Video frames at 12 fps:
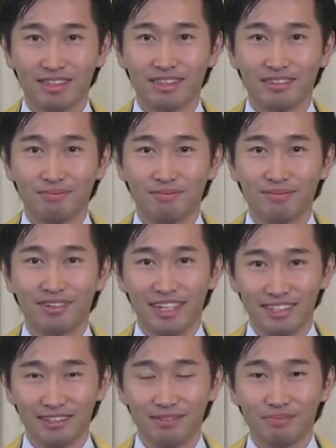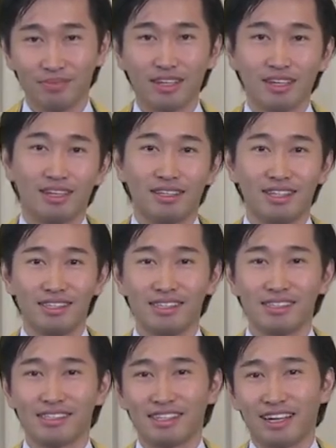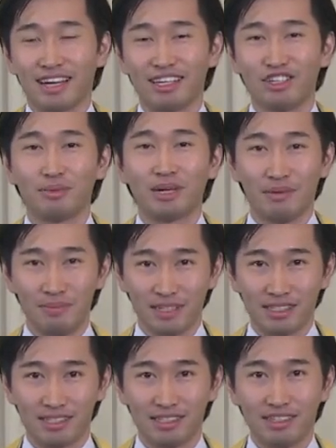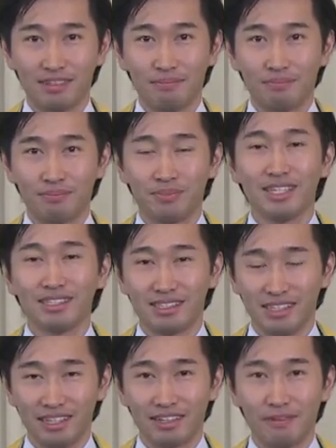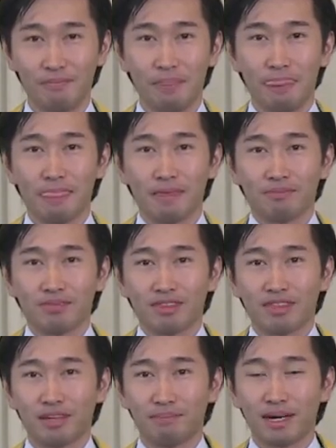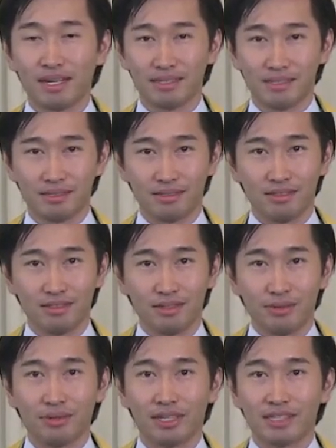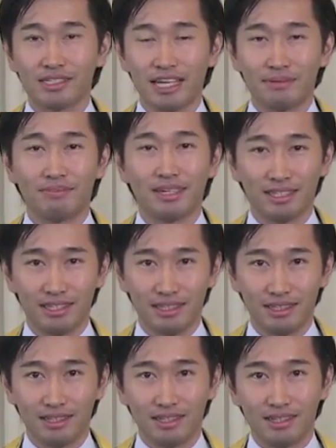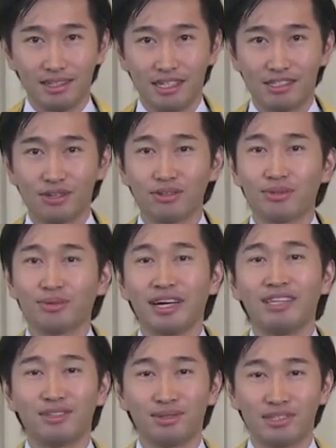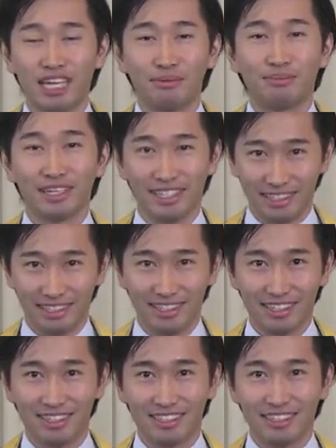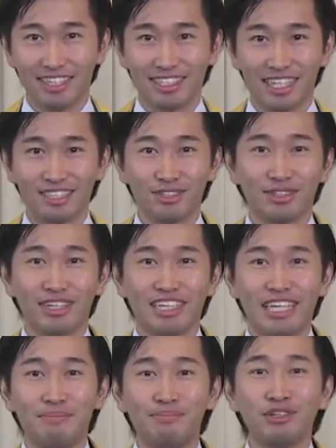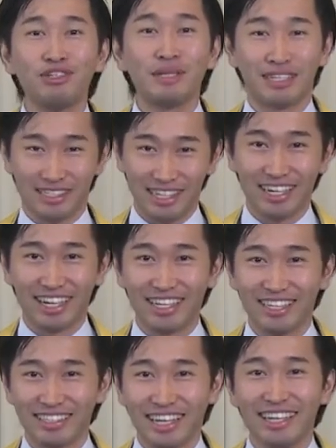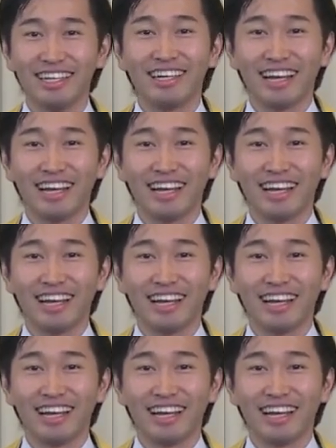Right? This is kind of a happiness. Please think the person who can save money is not trying to save money. They are just improving their daily life.